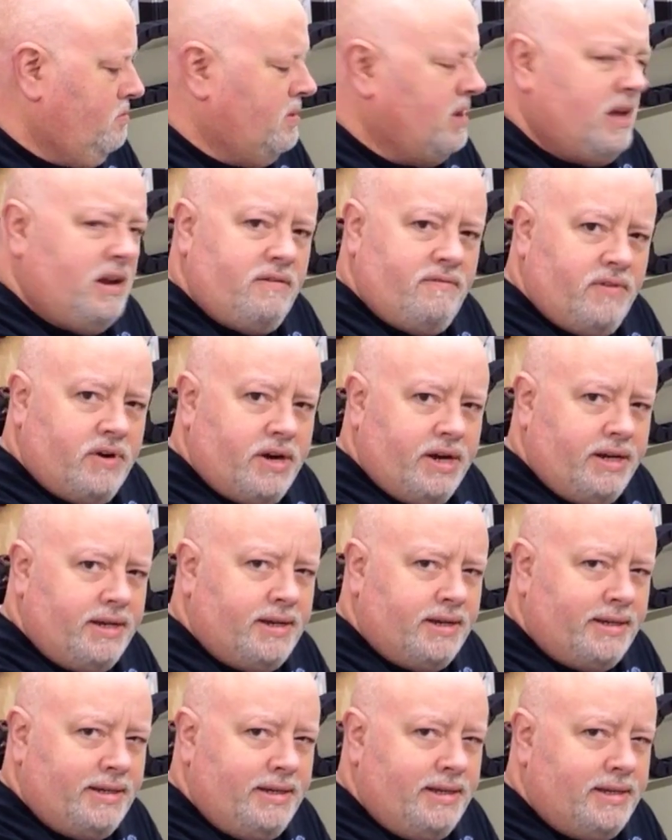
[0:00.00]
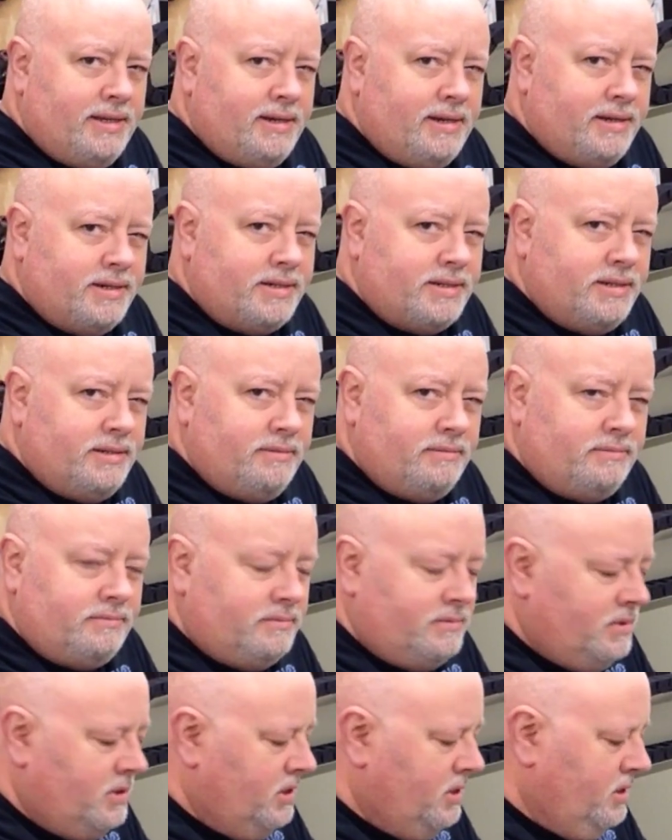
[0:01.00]
Not a very tight connection,
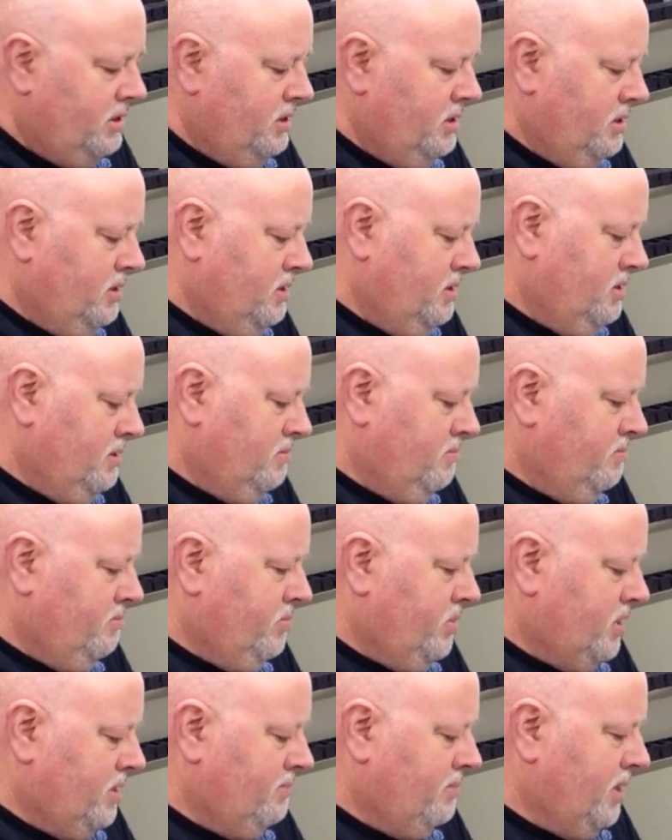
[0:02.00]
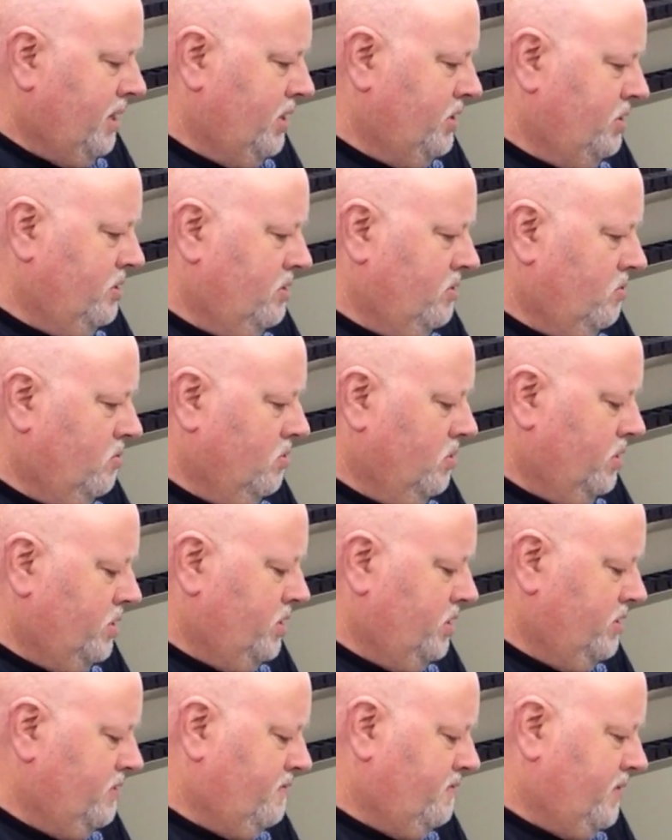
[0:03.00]
but I imagine it'll work
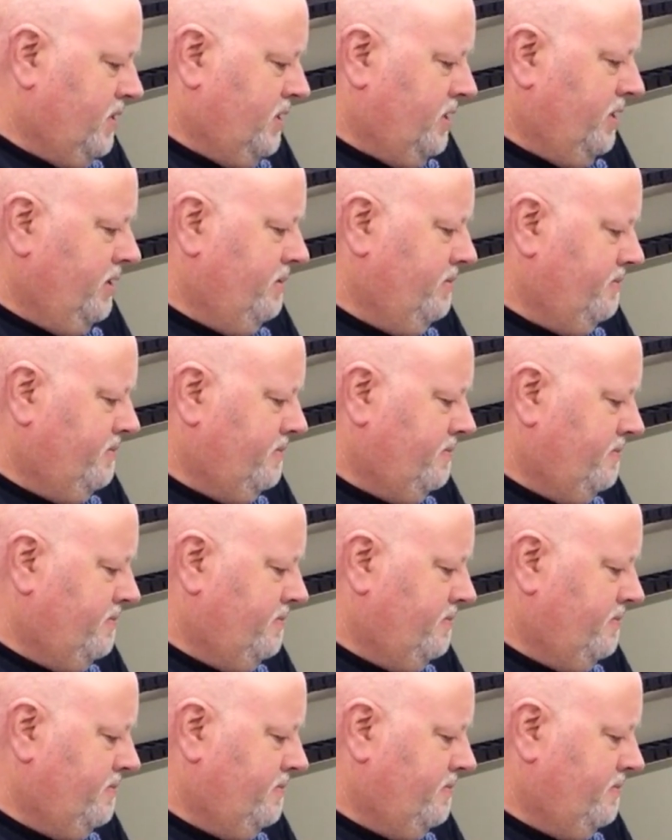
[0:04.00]
just fine.